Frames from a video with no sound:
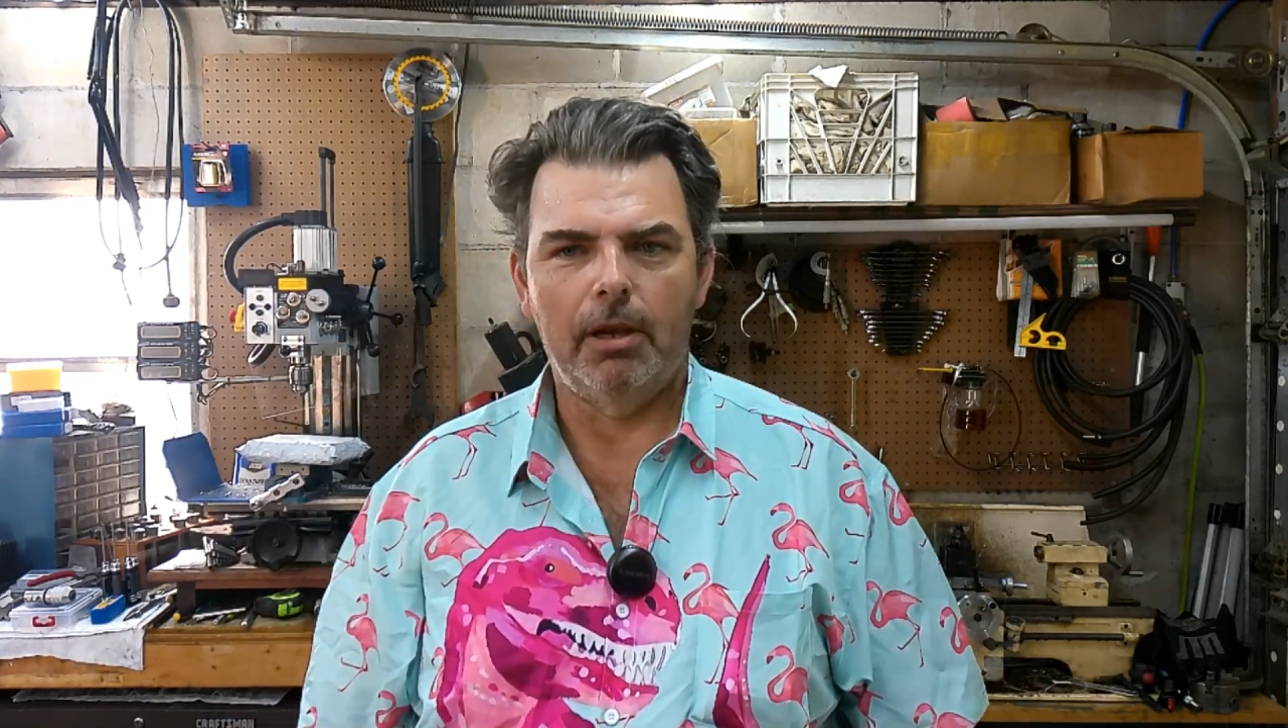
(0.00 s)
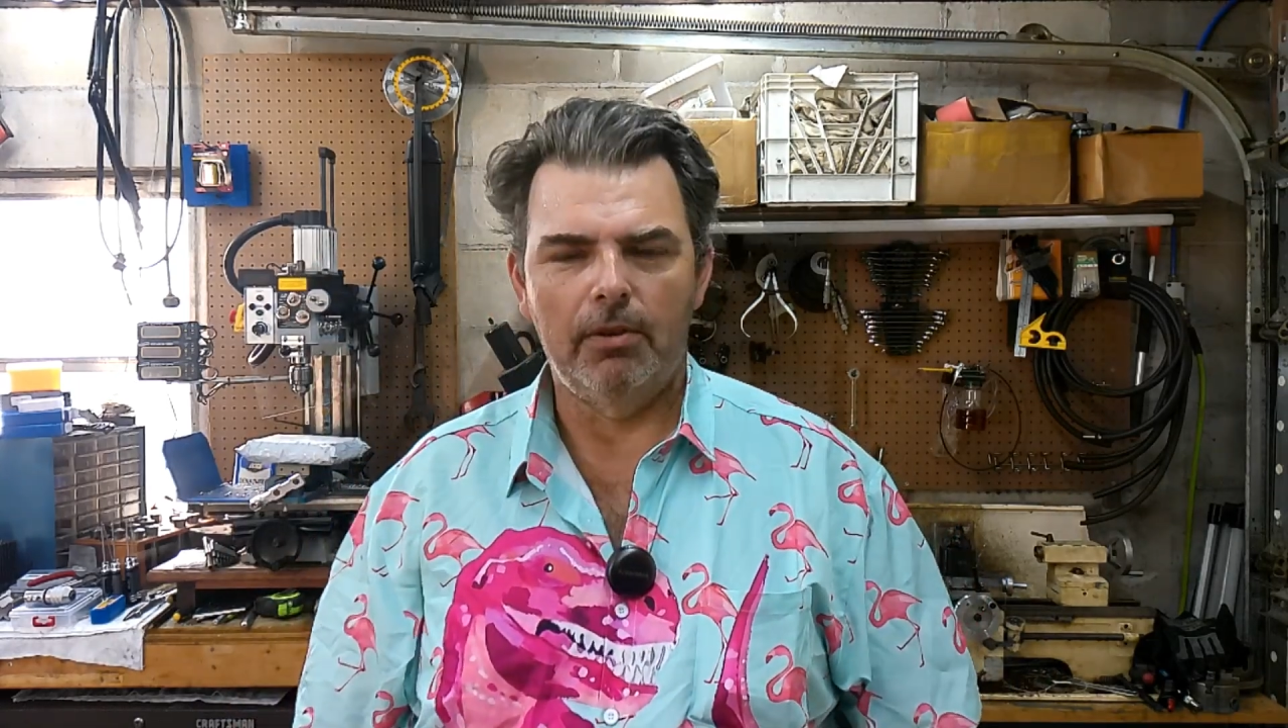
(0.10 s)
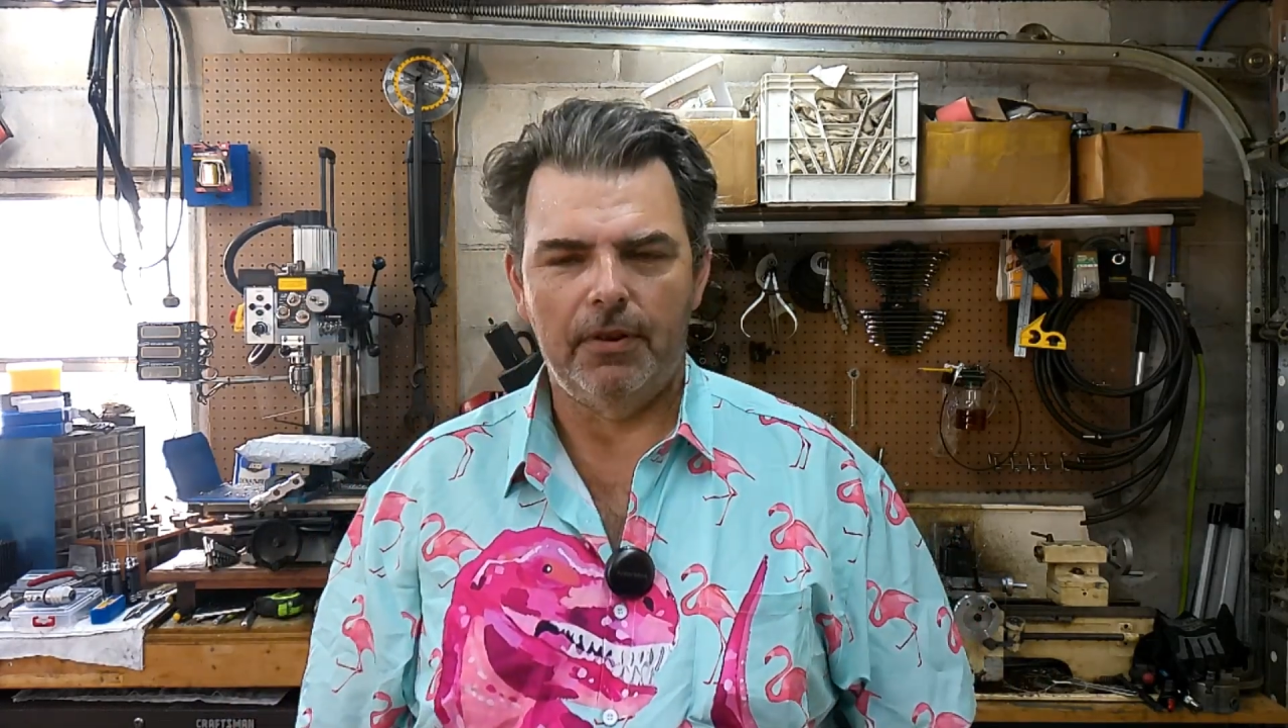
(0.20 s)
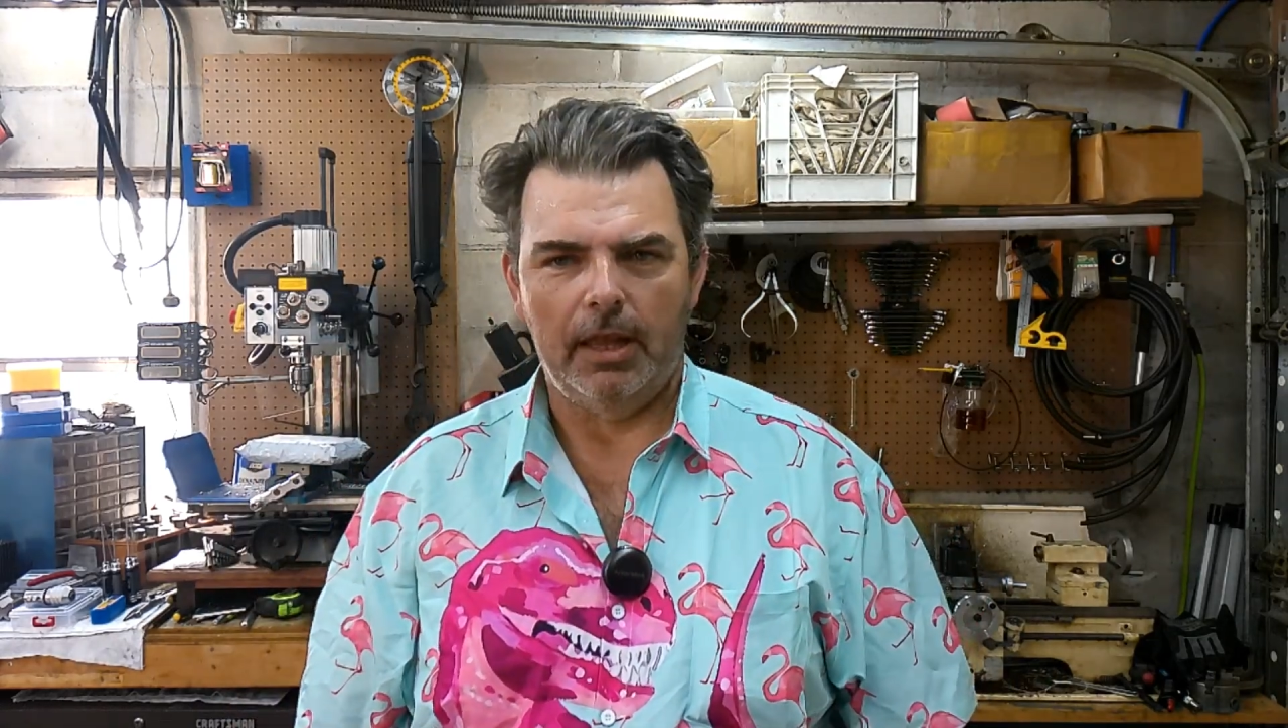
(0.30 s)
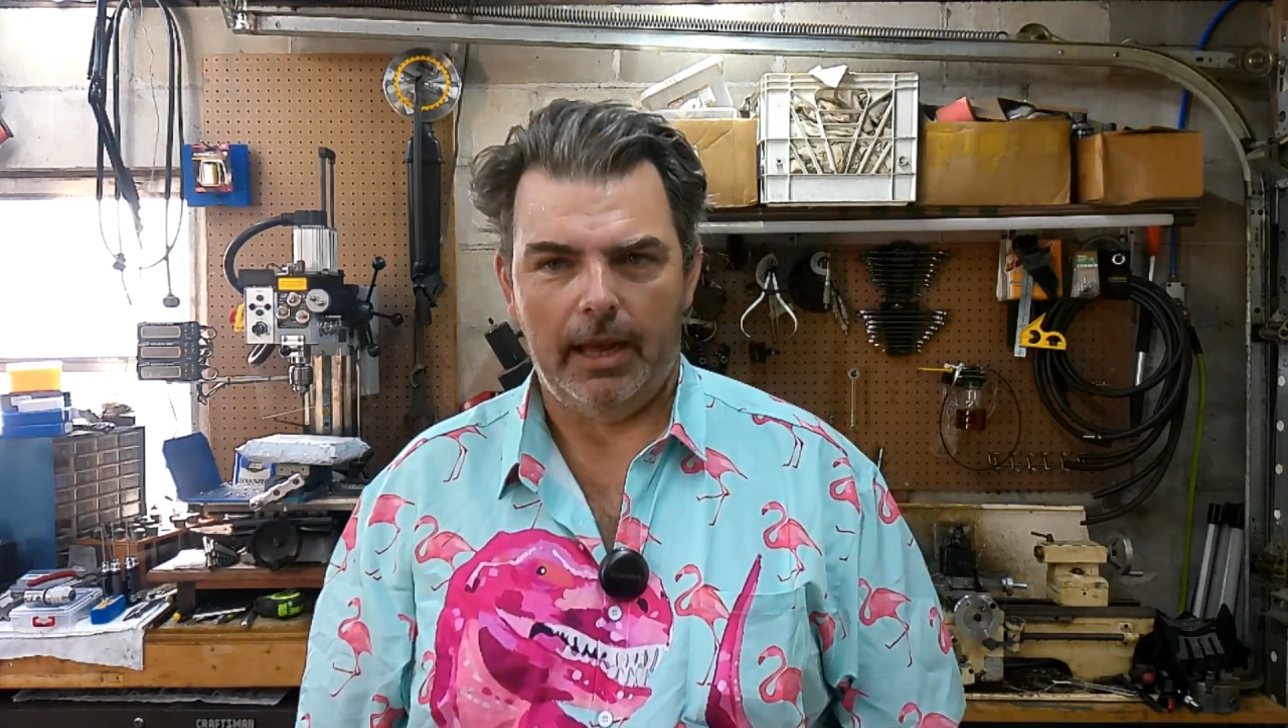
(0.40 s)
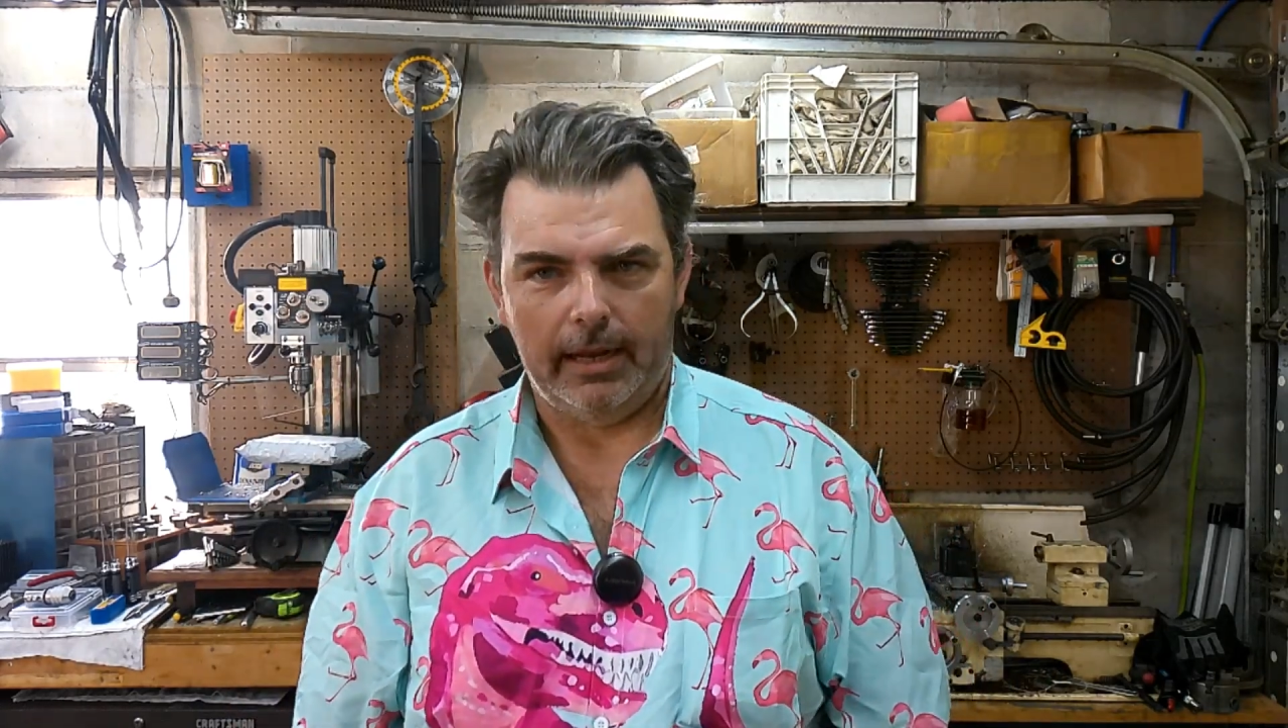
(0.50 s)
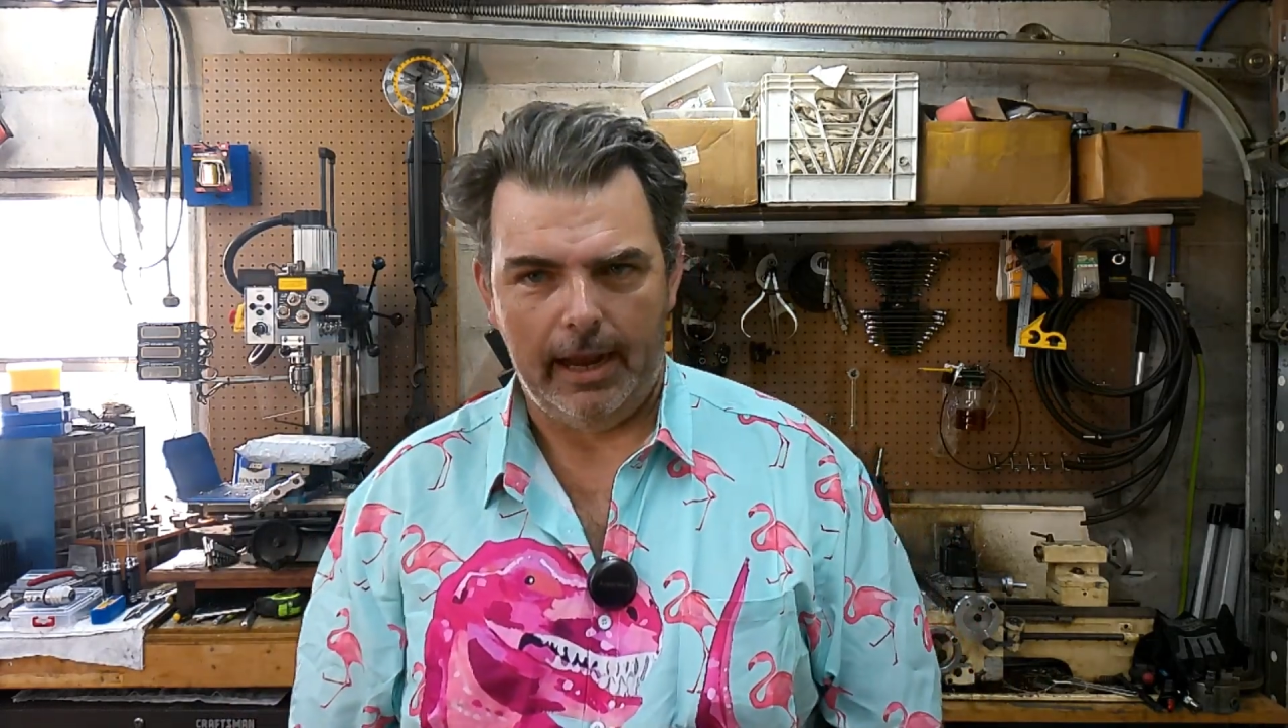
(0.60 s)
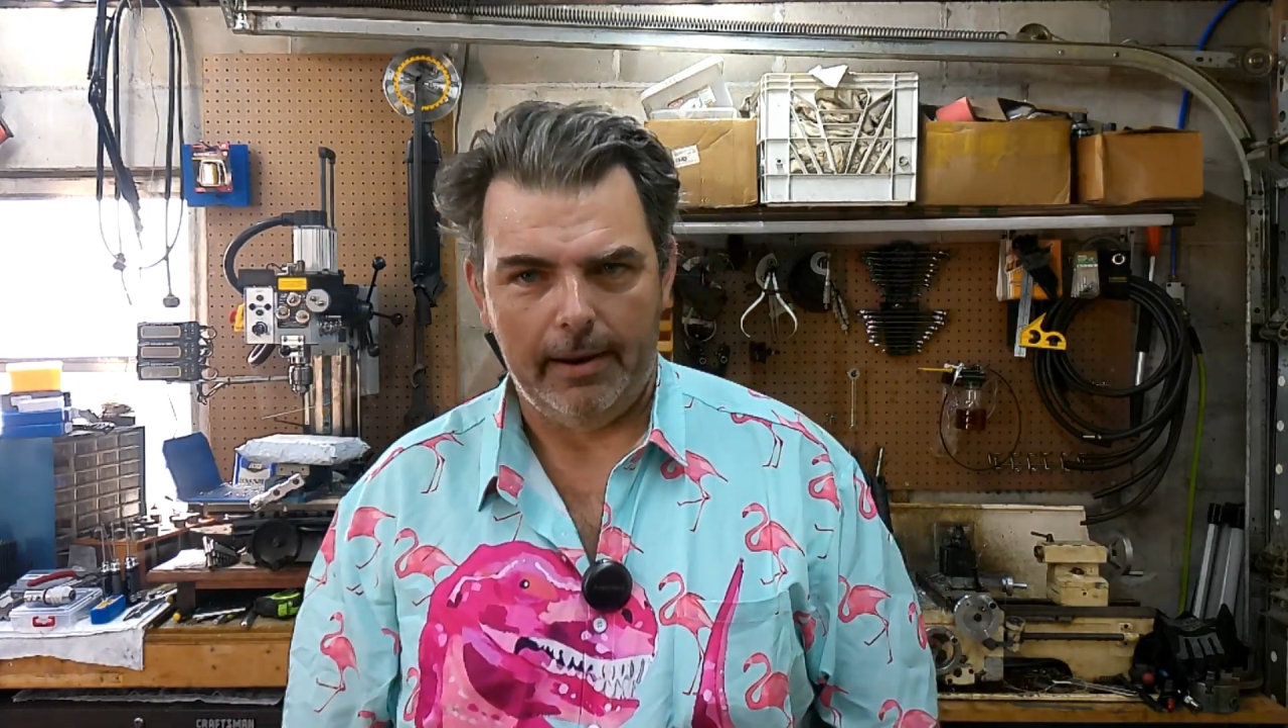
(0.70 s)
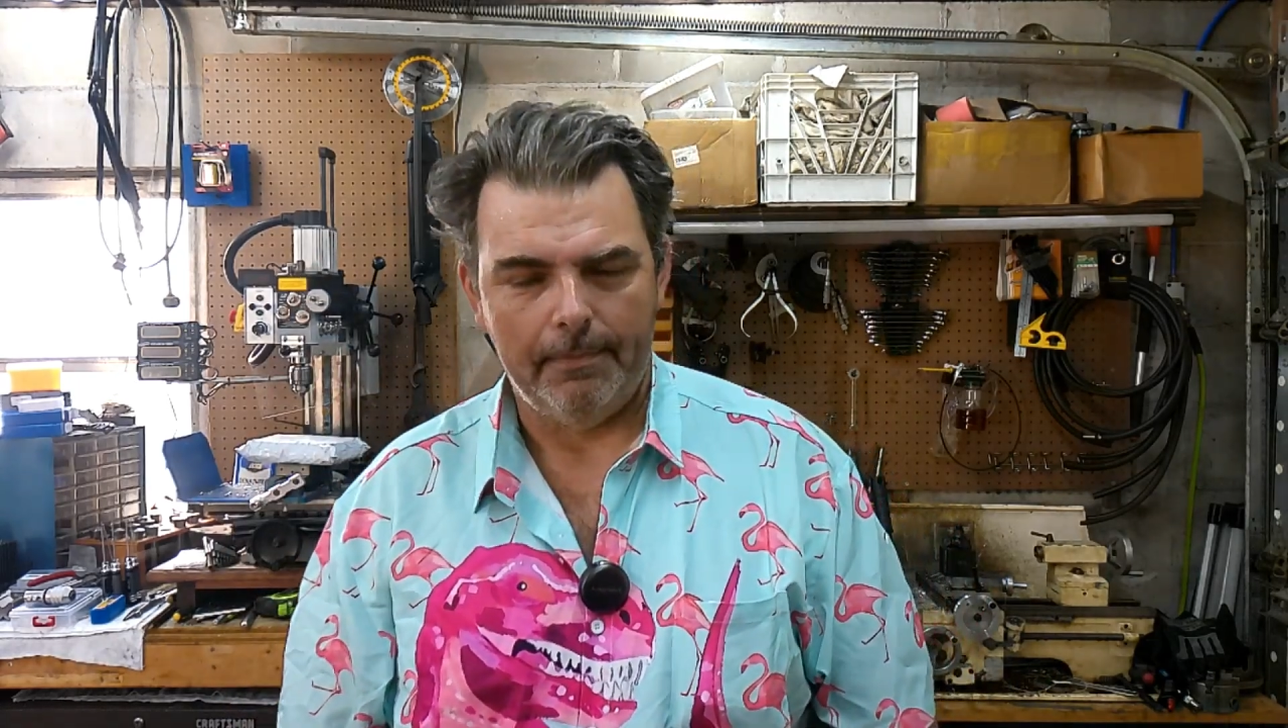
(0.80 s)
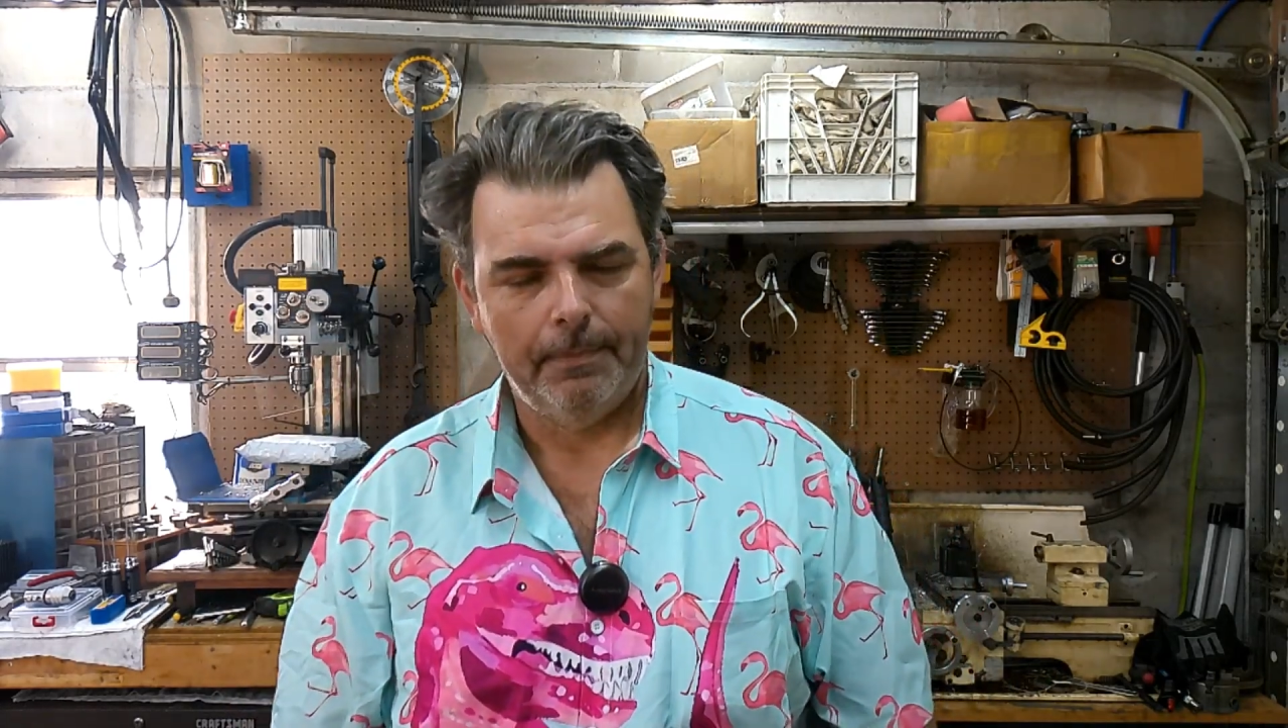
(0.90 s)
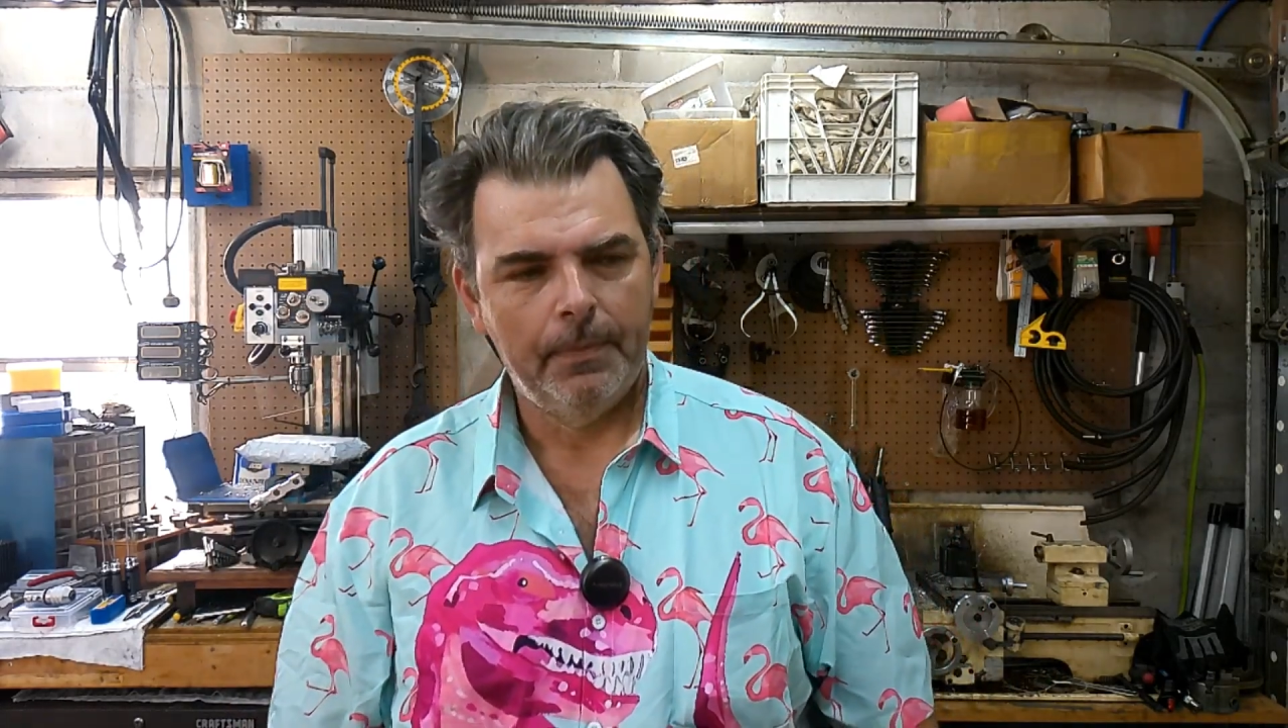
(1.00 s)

goofy like that.